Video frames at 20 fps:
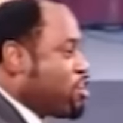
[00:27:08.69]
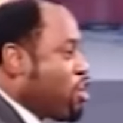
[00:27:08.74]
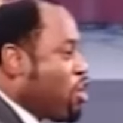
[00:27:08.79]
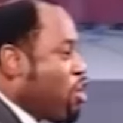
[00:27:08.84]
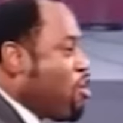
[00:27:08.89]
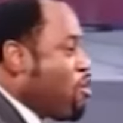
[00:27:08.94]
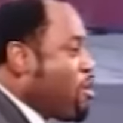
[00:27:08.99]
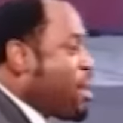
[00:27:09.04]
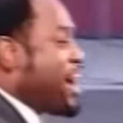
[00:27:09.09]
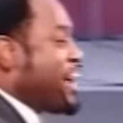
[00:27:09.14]
to
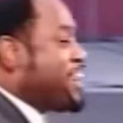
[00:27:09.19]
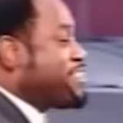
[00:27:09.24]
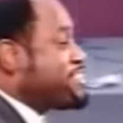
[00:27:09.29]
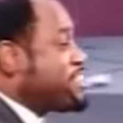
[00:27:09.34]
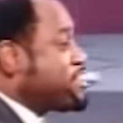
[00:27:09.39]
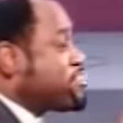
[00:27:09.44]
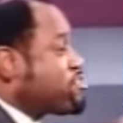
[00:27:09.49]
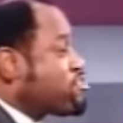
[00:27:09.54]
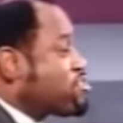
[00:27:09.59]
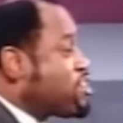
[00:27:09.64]
go
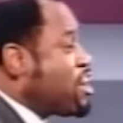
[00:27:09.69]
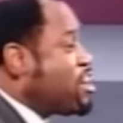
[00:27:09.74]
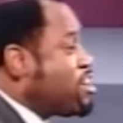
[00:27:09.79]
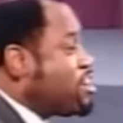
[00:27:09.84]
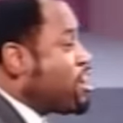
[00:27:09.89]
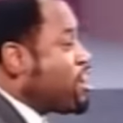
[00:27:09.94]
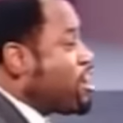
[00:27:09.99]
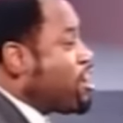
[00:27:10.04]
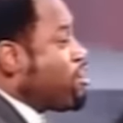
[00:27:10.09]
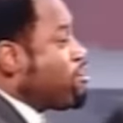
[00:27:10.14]
as the
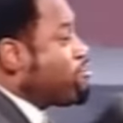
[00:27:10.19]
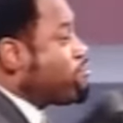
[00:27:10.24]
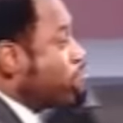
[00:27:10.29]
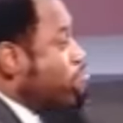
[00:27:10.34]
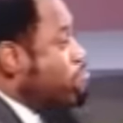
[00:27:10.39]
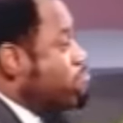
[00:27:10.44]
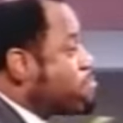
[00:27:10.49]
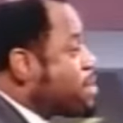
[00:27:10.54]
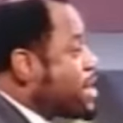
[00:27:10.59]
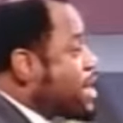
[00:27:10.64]
Son
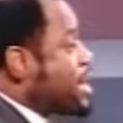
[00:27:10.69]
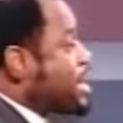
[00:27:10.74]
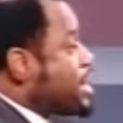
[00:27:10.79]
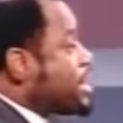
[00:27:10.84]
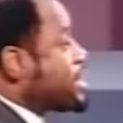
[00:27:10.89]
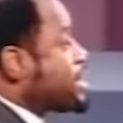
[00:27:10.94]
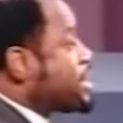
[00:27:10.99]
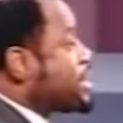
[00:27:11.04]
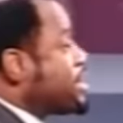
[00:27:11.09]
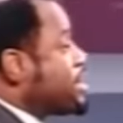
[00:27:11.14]
of
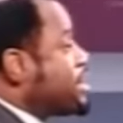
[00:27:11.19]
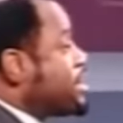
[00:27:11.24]
Man.